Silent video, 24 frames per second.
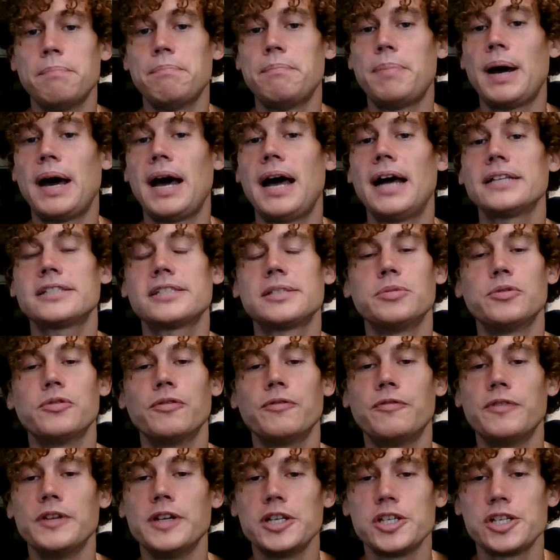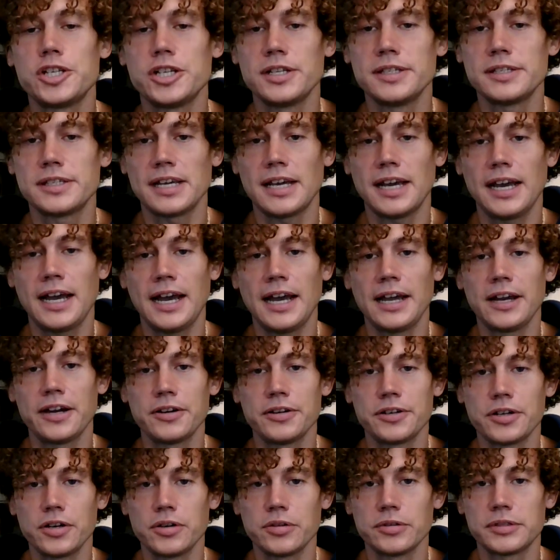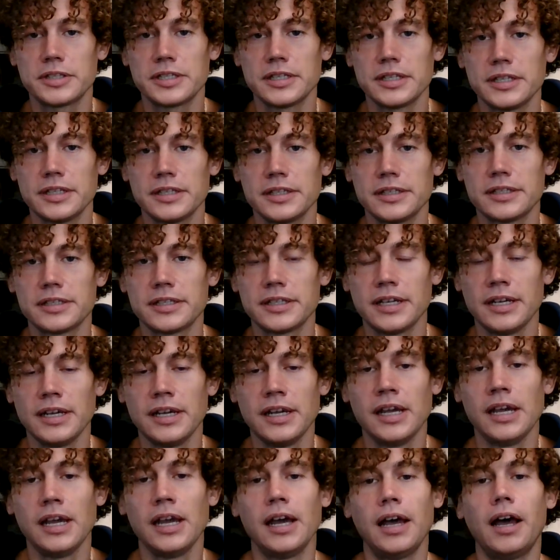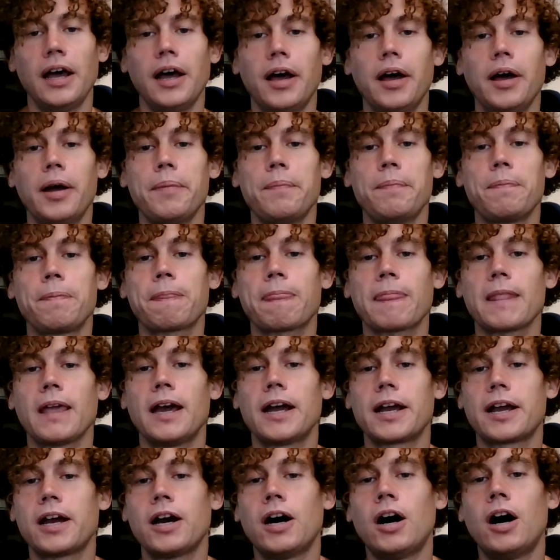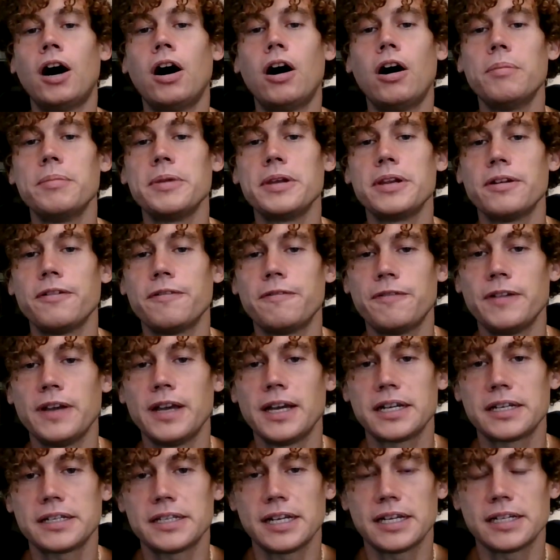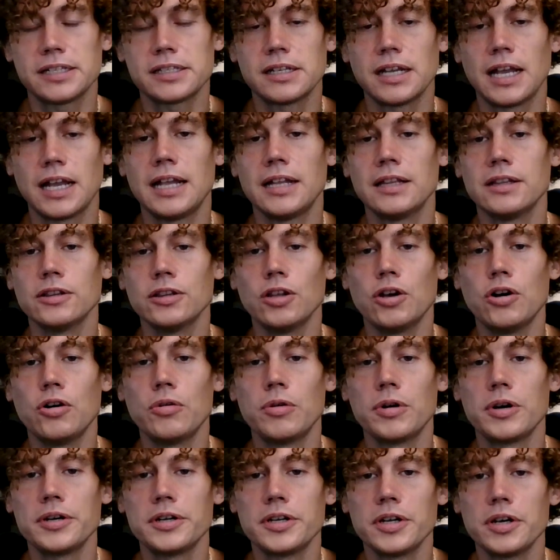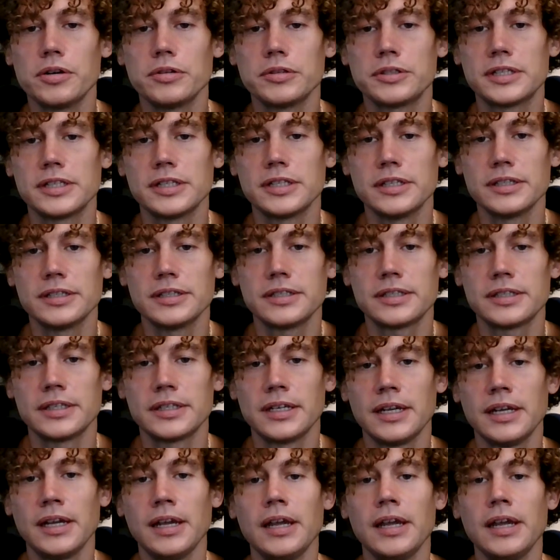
possible visions at higher doses, um, a calming effect at, at lower doses.